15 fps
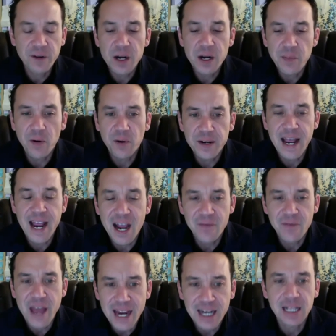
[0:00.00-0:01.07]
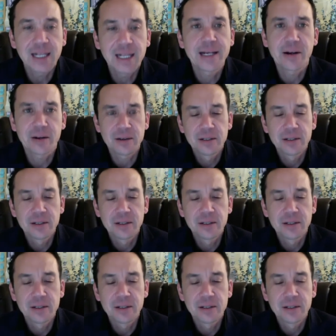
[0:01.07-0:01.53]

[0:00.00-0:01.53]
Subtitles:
important to have that clear.